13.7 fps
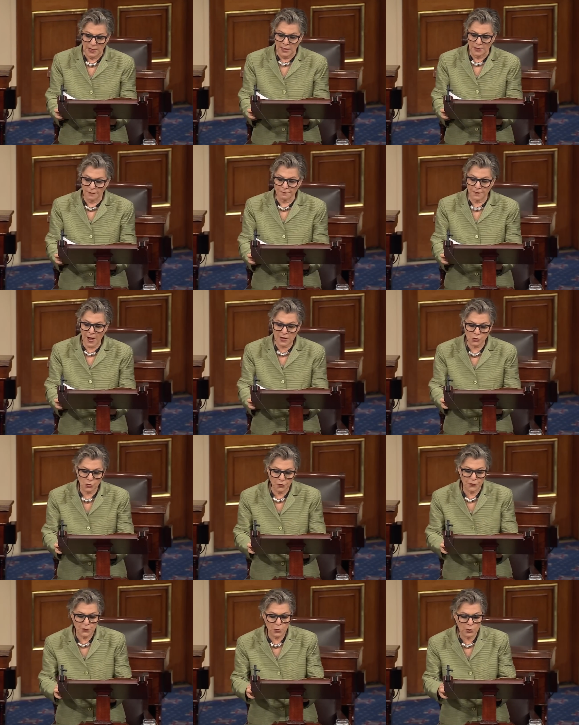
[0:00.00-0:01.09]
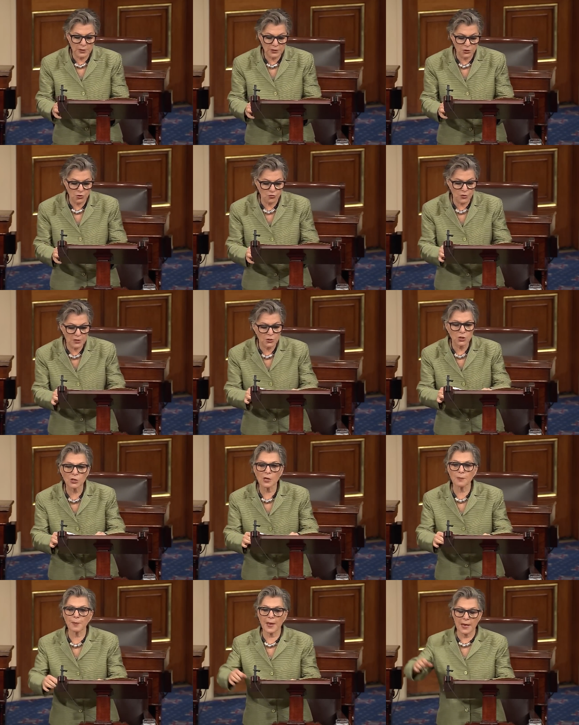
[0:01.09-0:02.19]
The fossil fuel industry
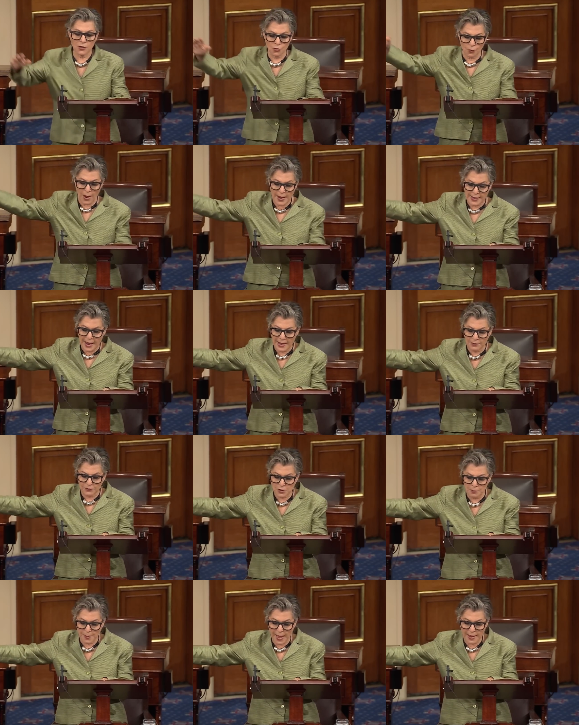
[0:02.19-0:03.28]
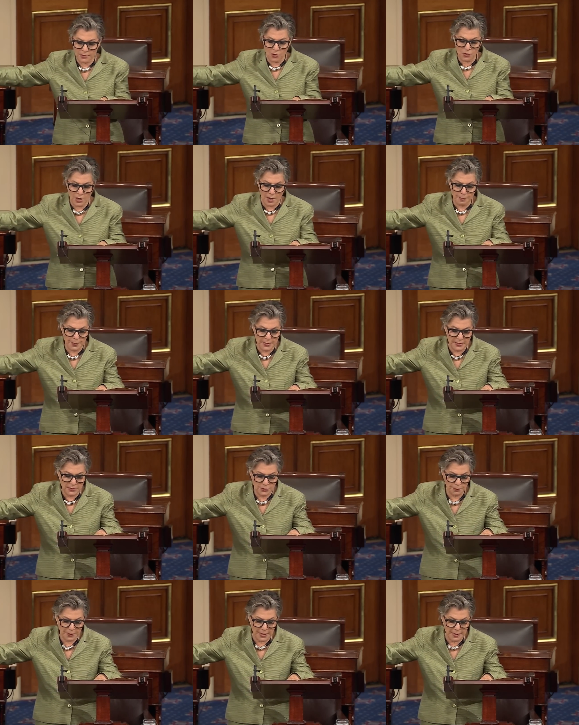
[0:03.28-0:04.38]
took a page right out of tobacco
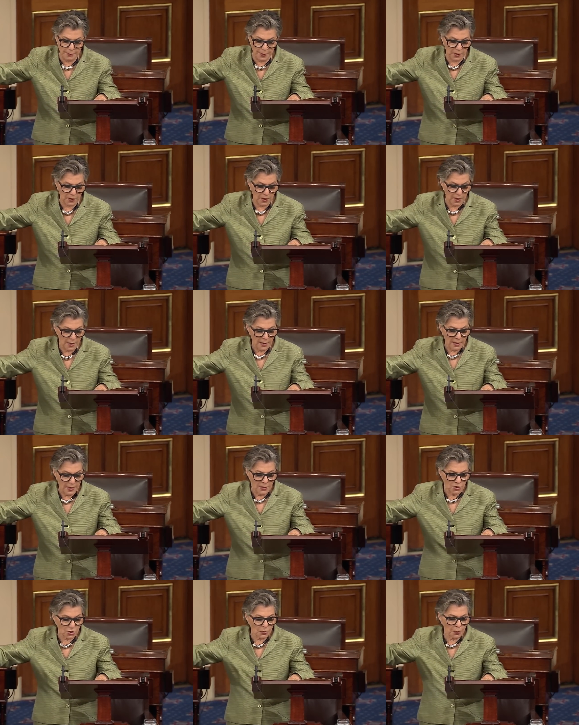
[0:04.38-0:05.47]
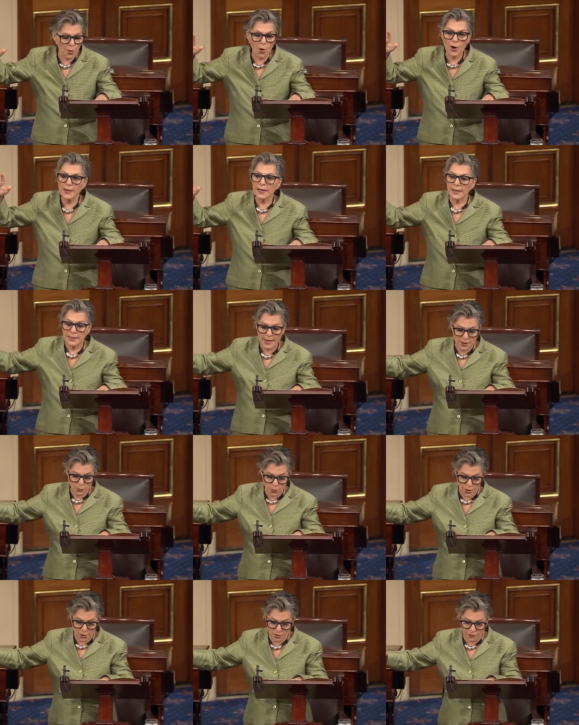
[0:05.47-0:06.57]
companies' playbook, supporting a
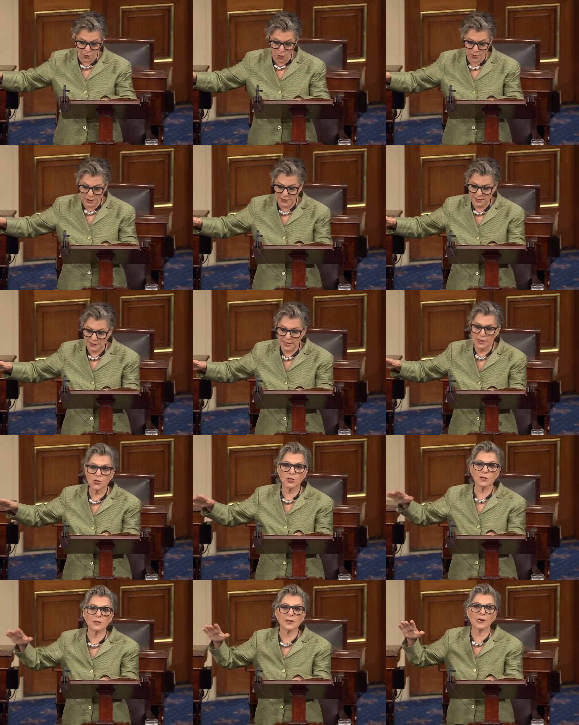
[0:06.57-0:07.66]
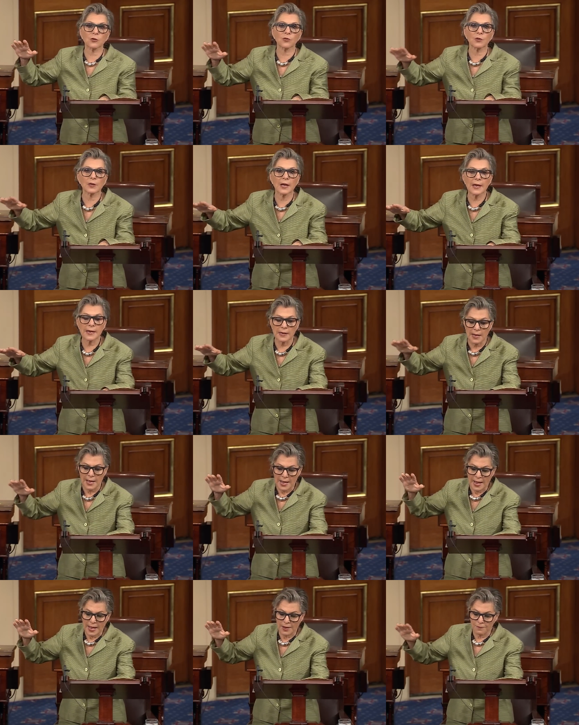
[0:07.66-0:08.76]
network of organizations that create
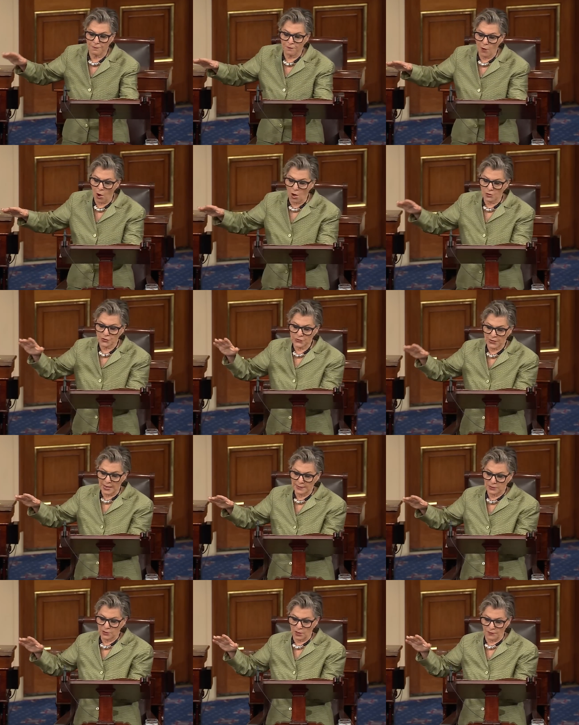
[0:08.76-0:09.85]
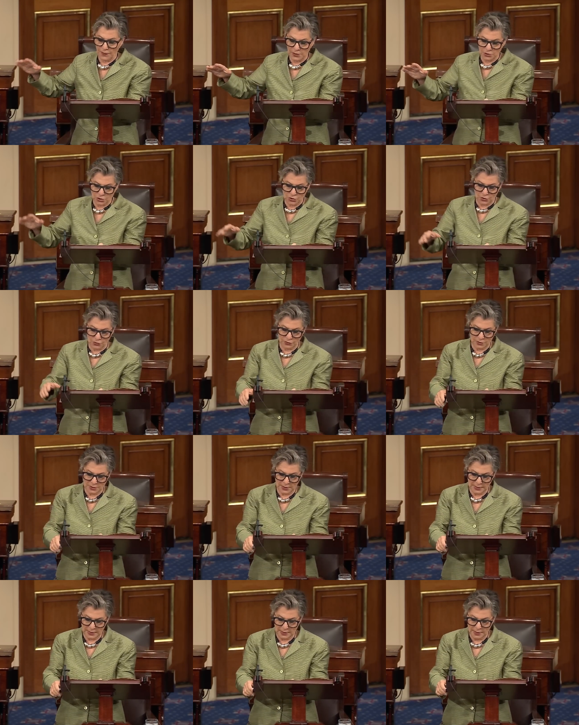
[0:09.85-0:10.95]
a false sense of
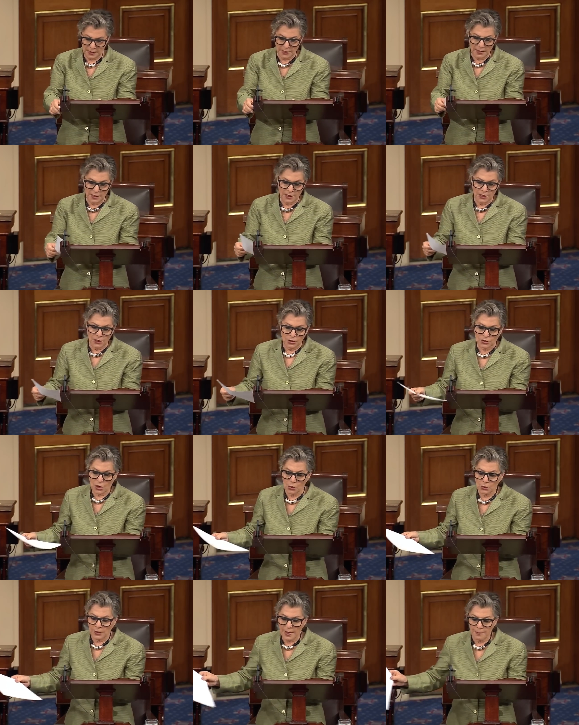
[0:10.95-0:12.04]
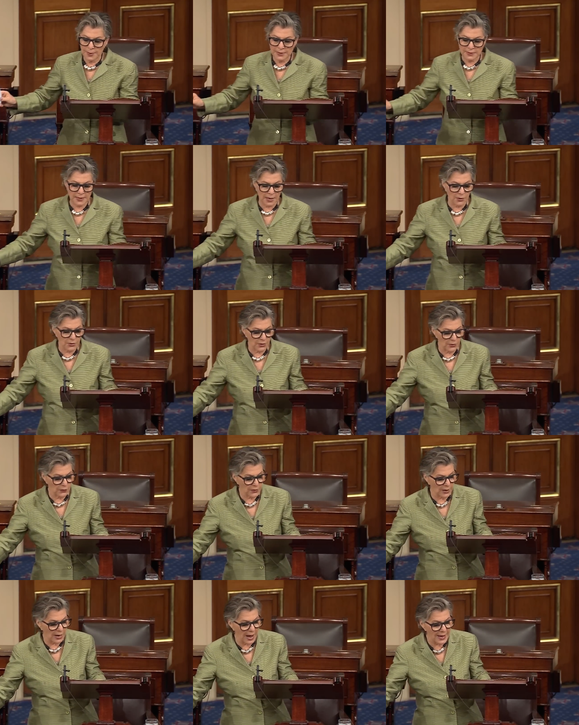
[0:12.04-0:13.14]
uncertainty. So let me tell you
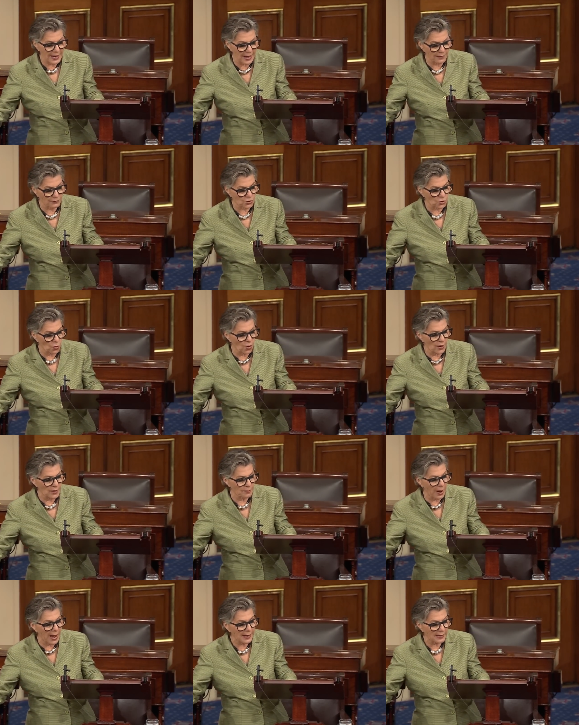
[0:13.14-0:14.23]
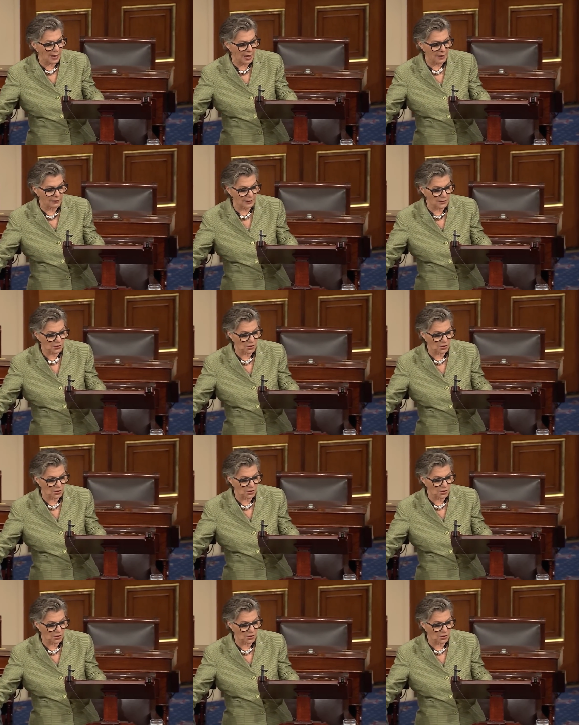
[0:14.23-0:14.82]
that I have joined my colleagues